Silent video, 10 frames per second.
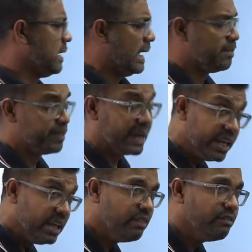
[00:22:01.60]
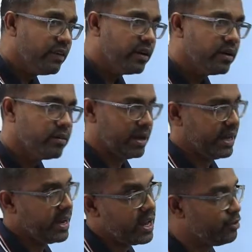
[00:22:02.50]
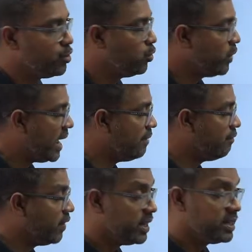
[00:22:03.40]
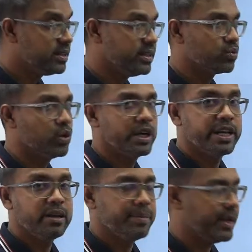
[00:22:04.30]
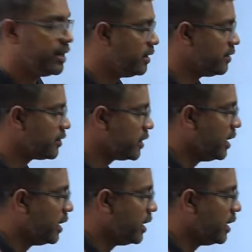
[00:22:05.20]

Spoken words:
I believe by now you have learned this word independence.